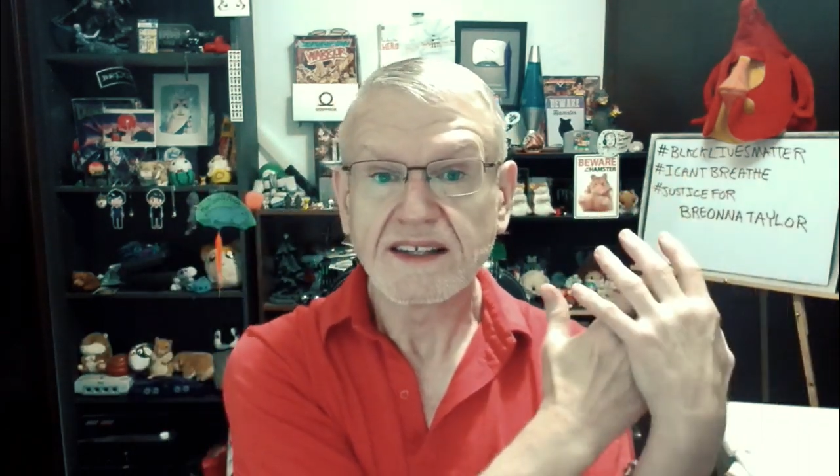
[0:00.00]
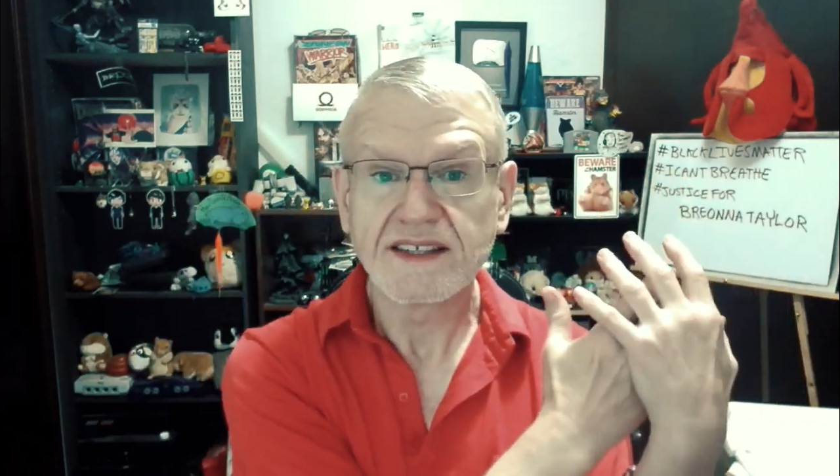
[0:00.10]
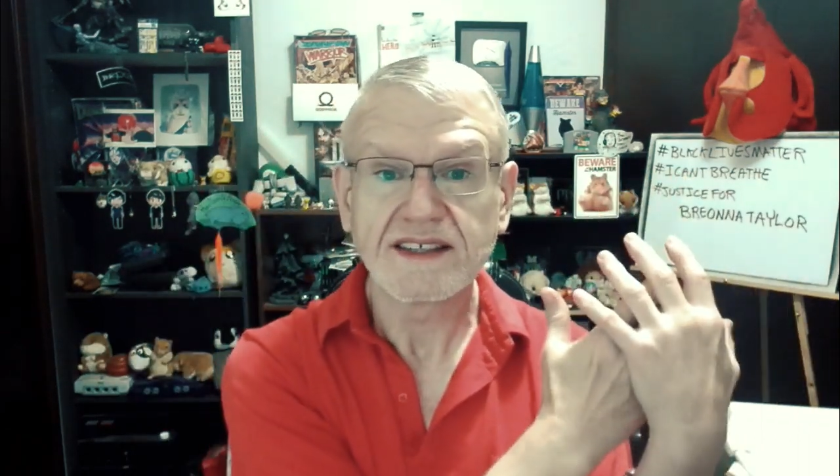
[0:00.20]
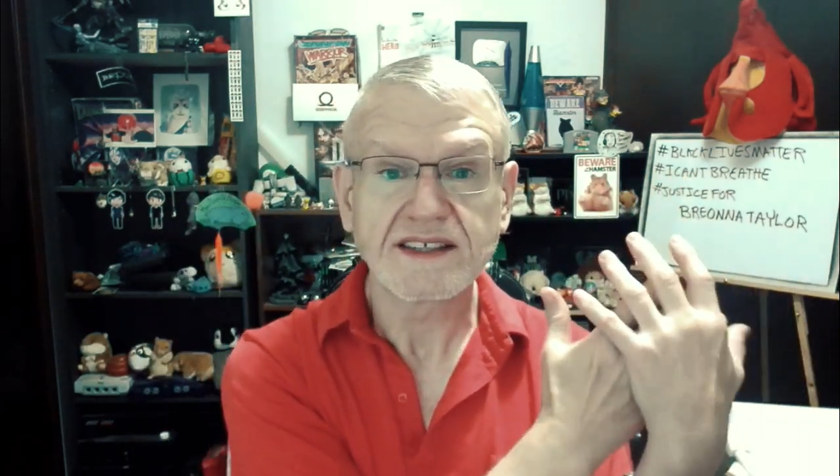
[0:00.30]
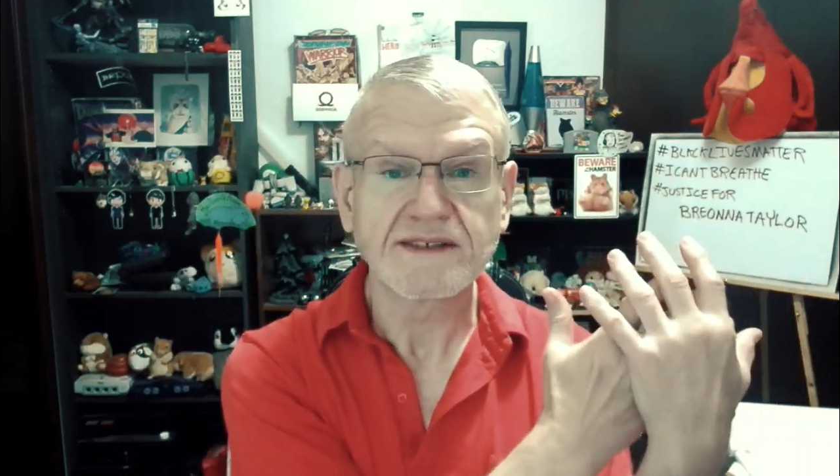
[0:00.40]

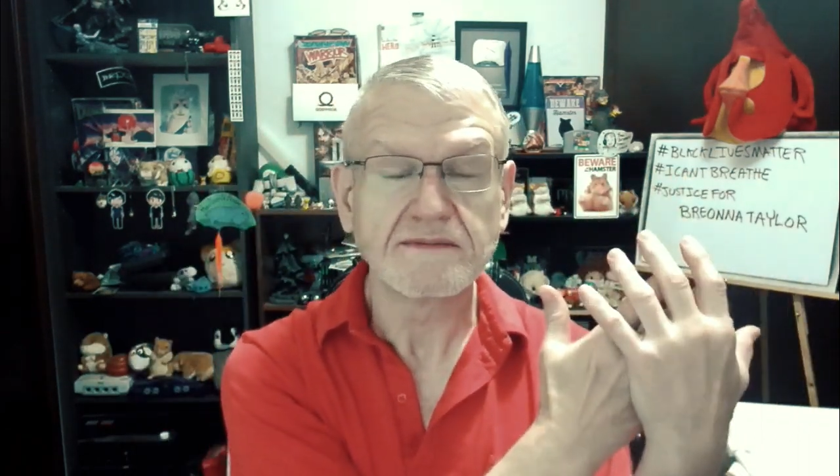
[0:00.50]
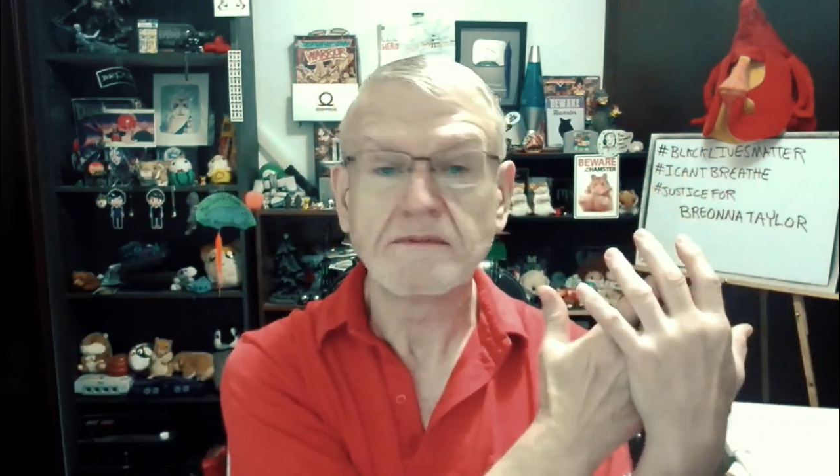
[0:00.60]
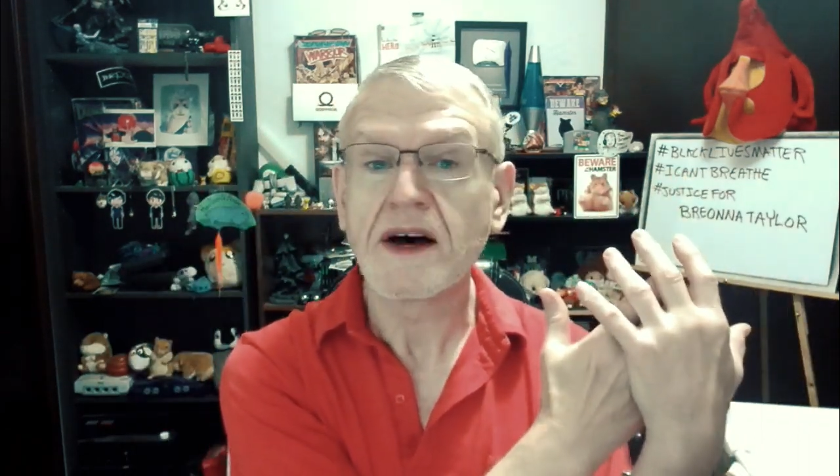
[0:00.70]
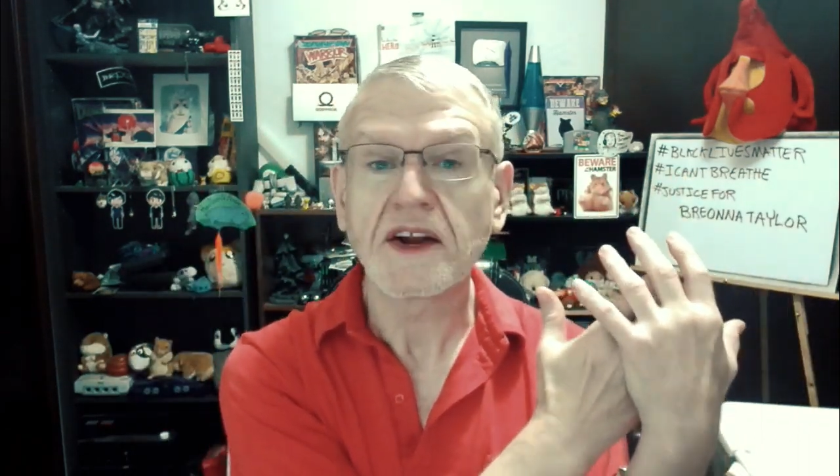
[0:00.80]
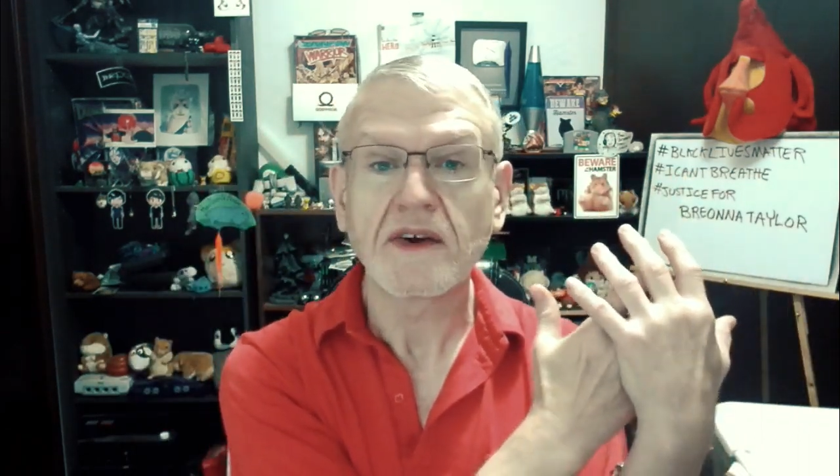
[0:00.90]
just
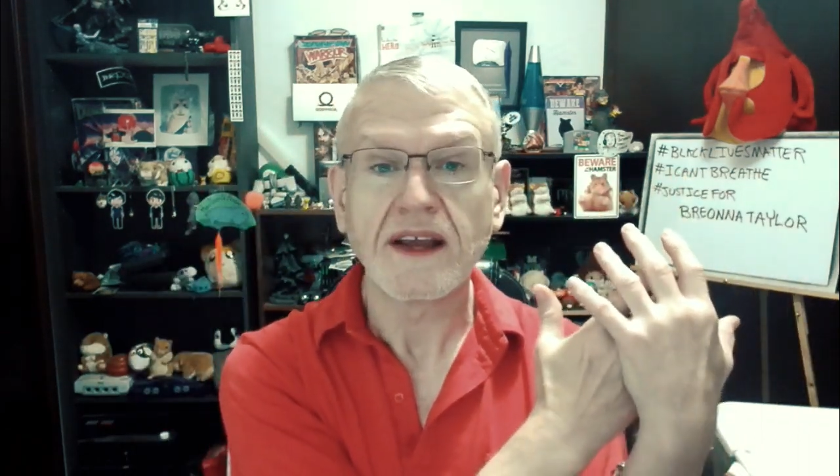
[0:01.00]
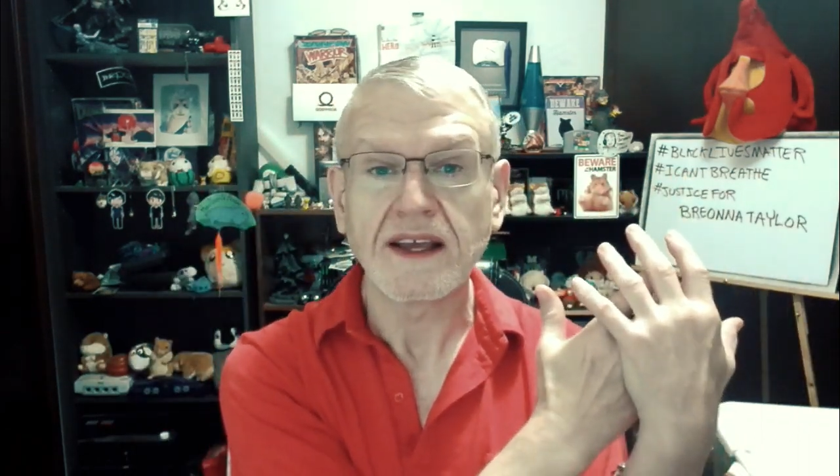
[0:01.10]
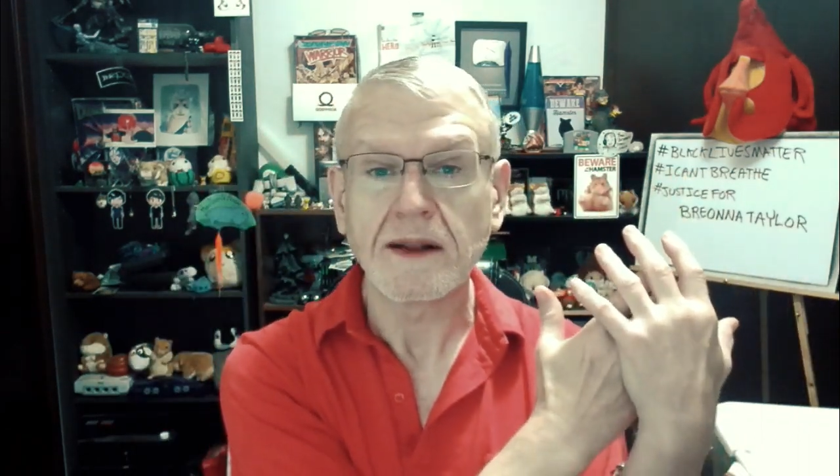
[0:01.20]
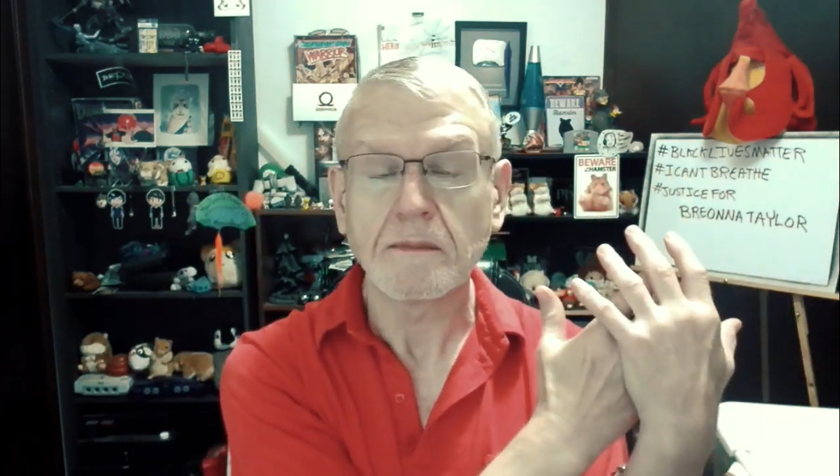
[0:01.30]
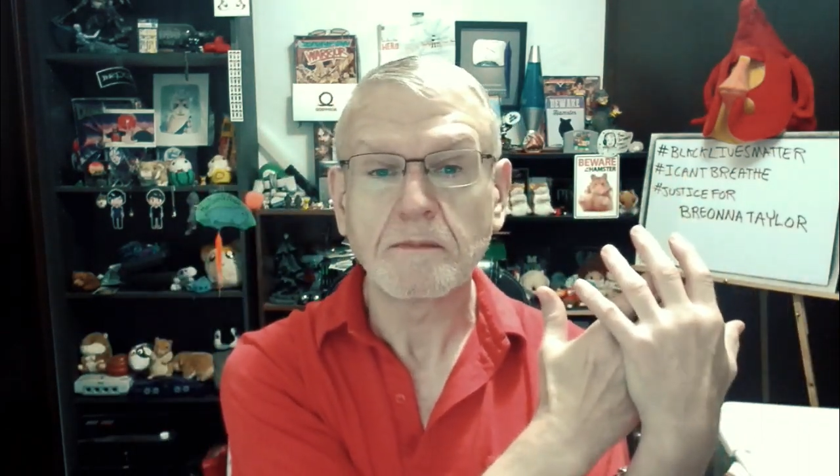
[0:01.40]

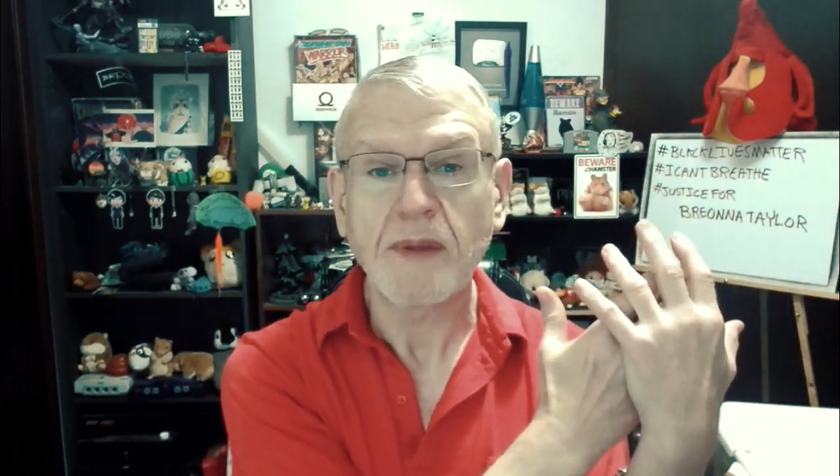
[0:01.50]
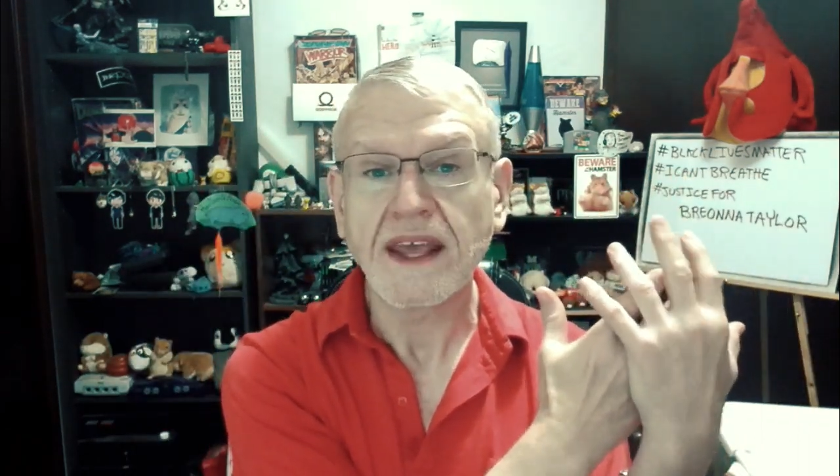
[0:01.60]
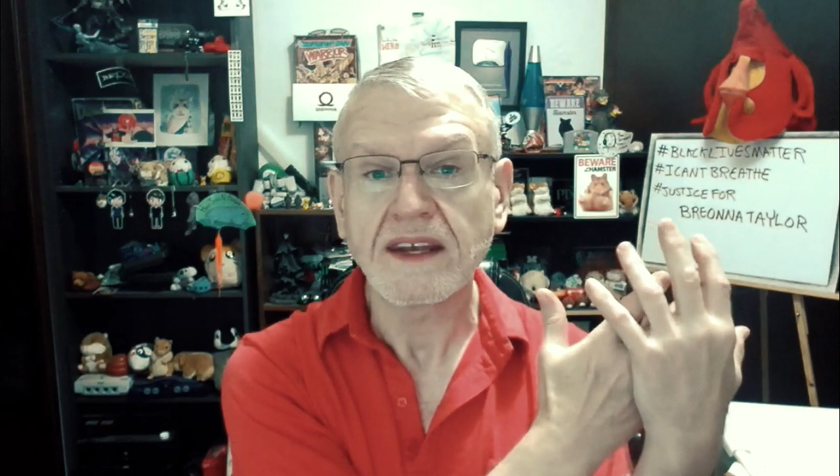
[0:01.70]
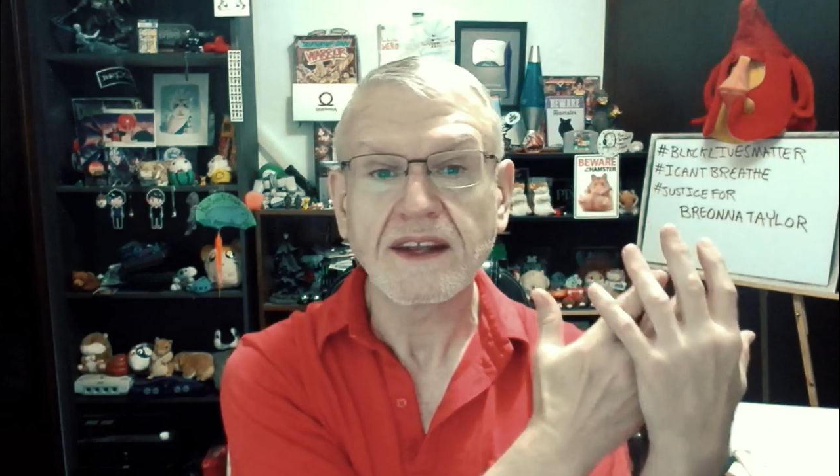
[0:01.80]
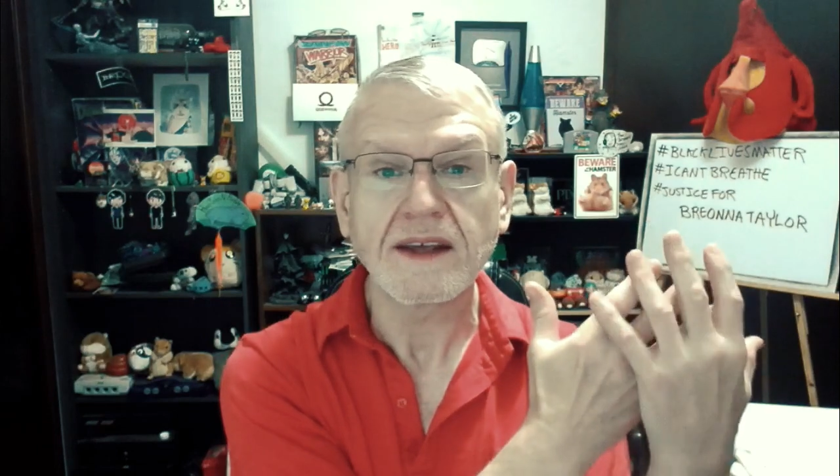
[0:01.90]
muttering and
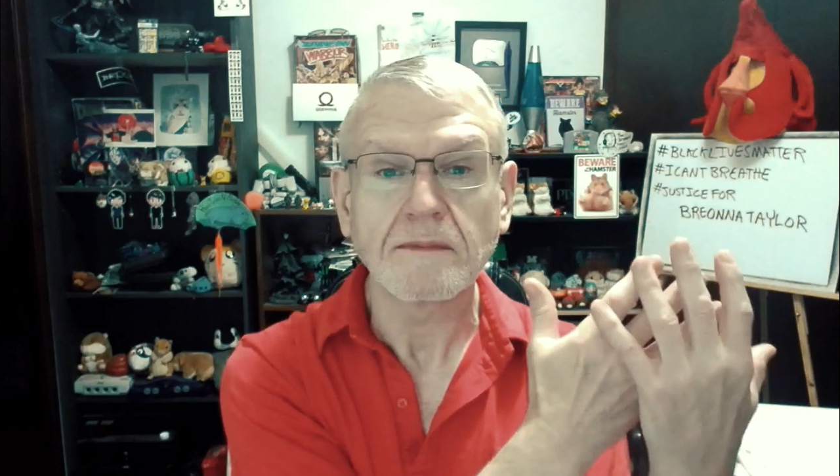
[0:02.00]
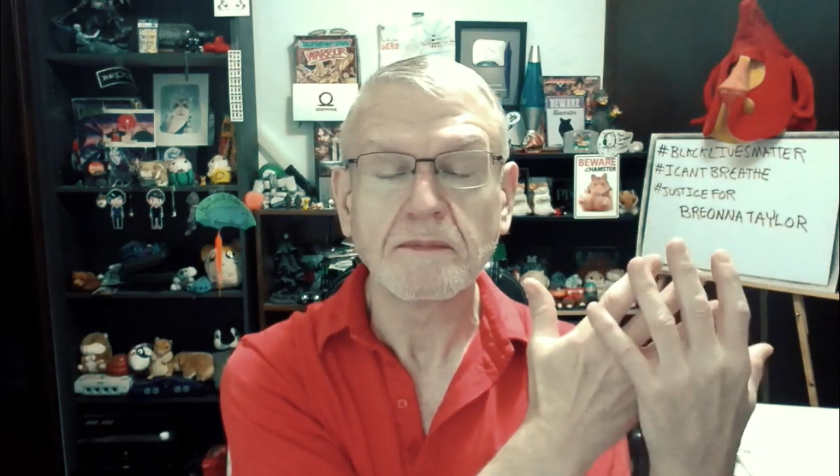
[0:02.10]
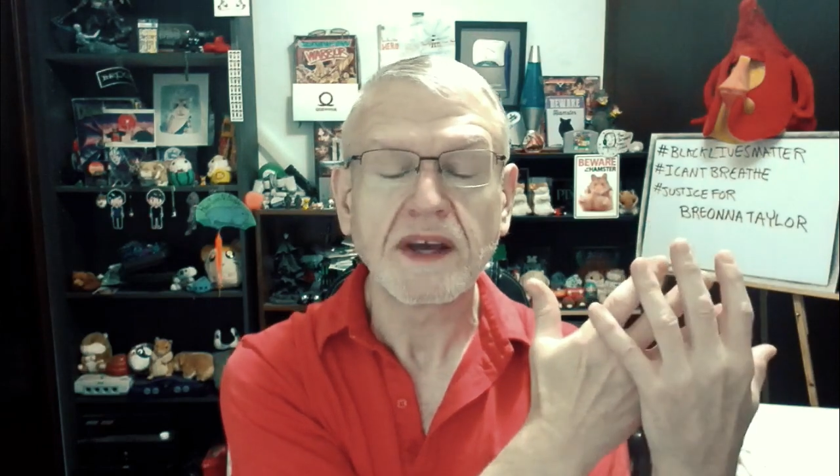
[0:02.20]
painting